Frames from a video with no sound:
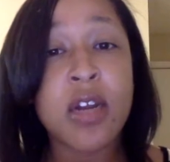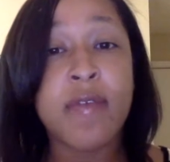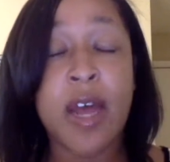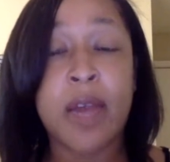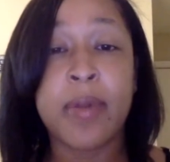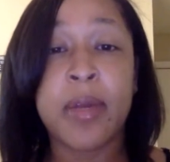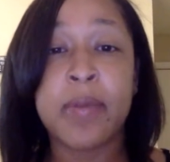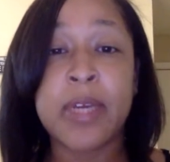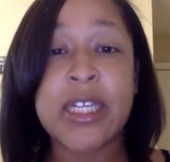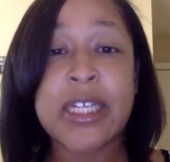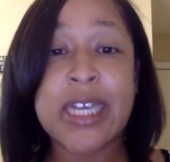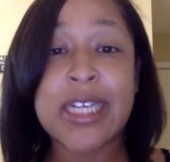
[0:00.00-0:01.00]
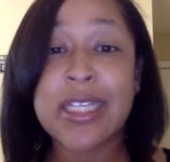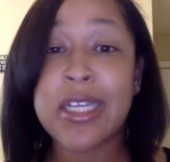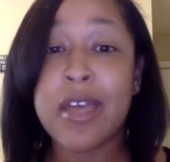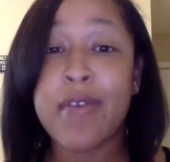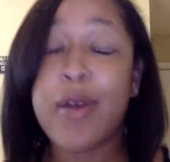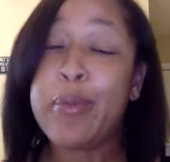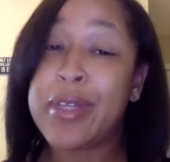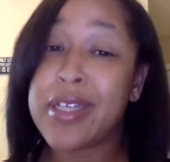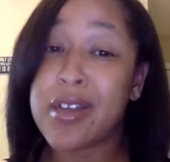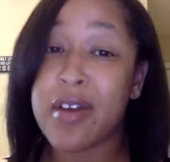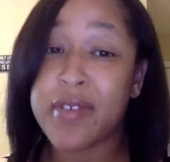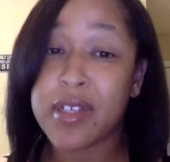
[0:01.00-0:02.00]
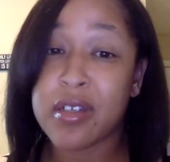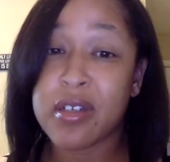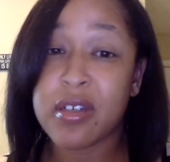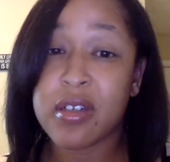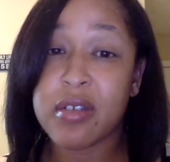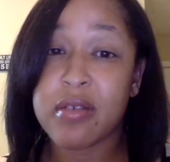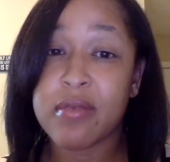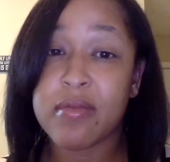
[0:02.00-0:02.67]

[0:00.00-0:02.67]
developing PTSD around police officers